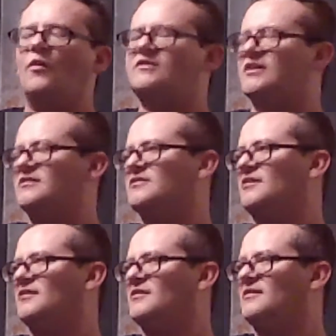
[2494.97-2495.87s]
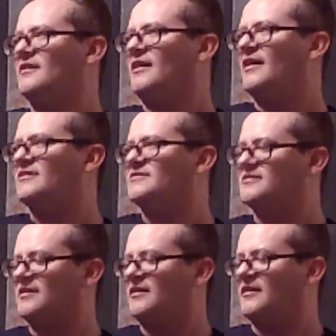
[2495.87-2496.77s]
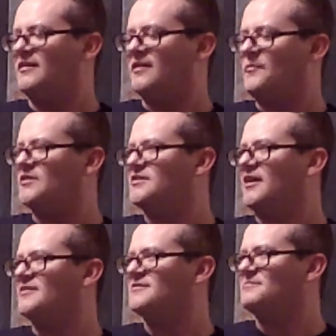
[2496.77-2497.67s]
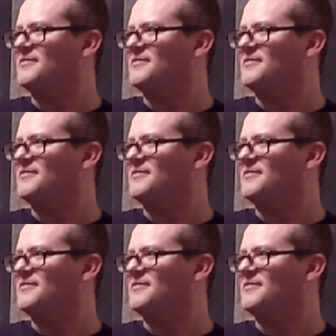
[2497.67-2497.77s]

What chainsaw has that much gas?